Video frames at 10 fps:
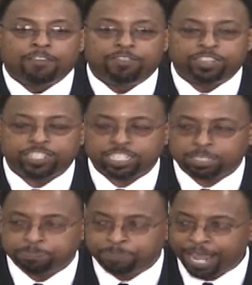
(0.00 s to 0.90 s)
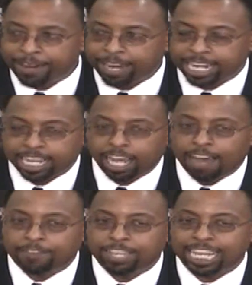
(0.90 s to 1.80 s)
The spirit
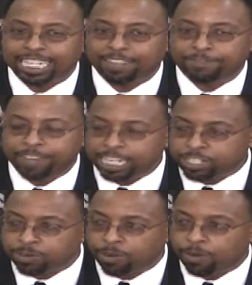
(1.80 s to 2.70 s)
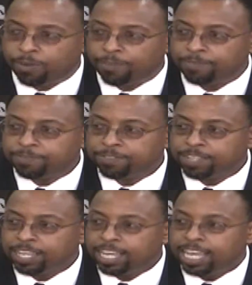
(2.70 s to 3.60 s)
of the individual
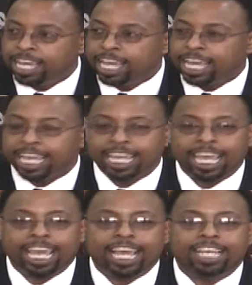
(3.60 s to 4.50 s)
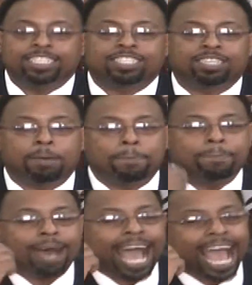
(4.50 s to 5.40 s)
is the
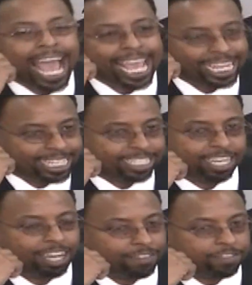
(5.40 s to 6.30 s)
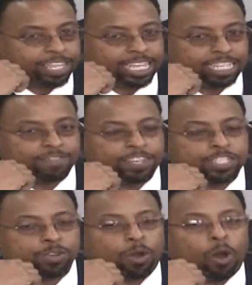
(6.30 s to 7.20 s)
mind of the
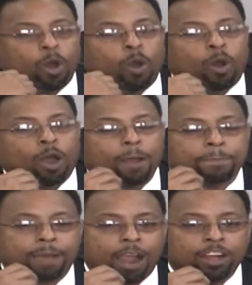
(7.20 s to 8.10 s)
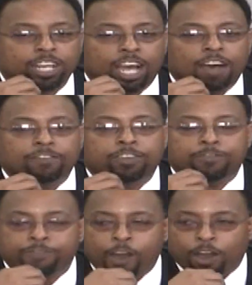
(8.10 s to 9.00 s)
individual or a part of the
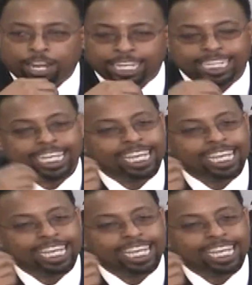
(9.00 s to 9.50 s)
fallen